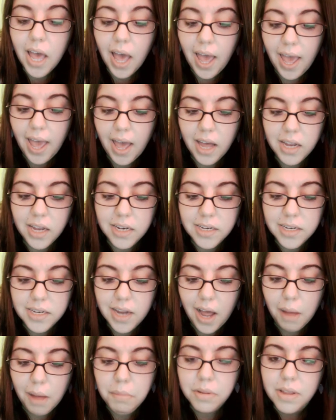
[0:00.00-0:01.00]
And
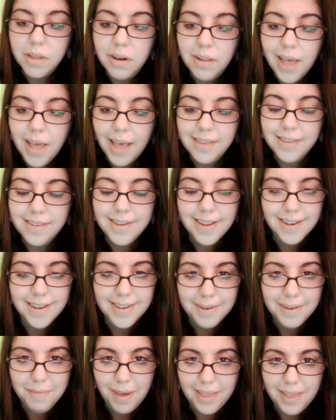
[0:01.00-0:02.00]
I'm a little
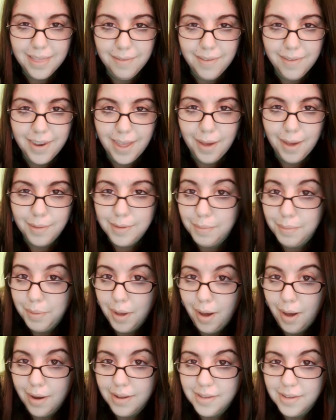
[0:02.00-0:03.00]
hesitant to make the video, to
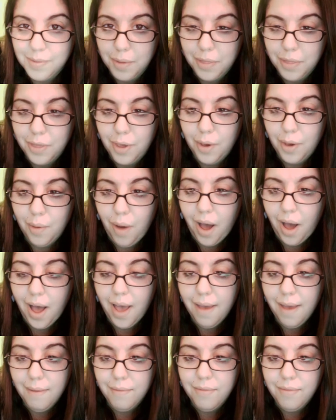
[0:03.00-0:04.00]
be honest with you.
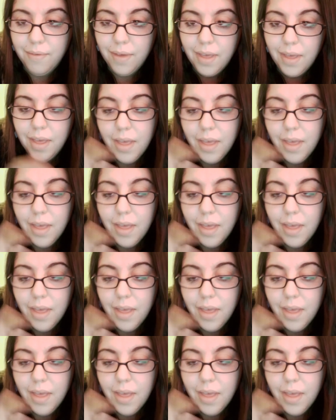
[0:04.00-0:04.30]
I've